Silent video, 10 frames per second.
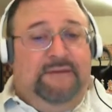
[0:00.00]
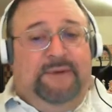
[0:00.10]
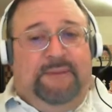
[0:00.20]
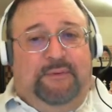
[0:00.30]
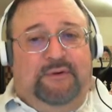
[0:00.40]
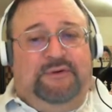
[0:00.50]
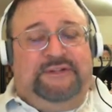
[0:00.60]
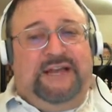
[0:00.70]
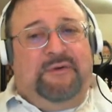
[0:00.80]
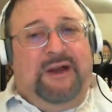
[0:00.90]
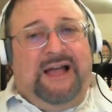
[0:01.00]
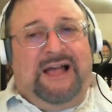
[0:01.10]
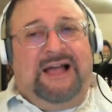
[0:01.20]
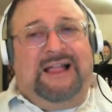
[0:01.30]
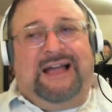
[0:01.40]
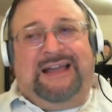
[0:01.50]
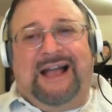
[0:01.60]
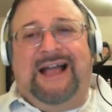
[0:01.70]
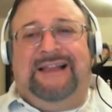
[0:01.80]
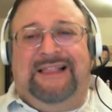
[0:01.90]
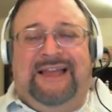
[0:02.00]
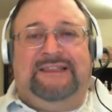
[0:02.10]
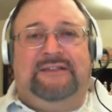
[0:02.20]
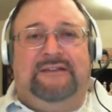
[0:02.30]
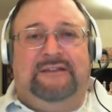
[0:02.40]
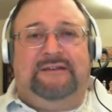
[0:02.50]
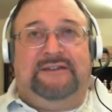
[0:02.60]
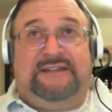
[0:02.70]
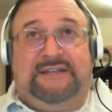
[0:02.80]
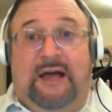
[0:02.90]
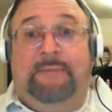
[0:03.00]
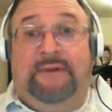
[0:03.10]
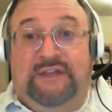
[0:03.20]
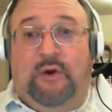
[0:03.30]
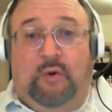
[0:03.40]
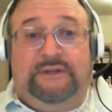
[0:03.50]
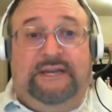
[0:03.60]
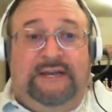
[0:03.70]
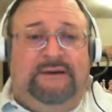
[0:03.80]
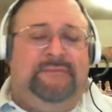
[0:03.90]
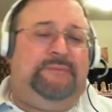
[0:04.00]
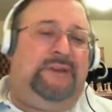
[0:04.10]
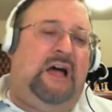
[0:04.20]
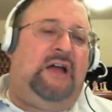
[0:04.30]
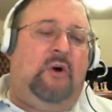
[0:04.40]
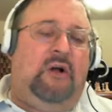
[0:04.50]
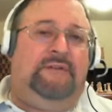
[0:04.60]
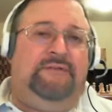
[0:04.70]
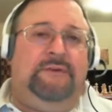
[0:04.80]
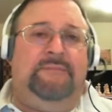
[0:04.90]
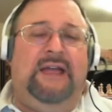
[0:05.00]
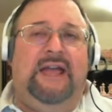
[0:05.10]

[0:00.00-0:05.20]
People who say, well, I kind of like some of the old hymns, but not all of them.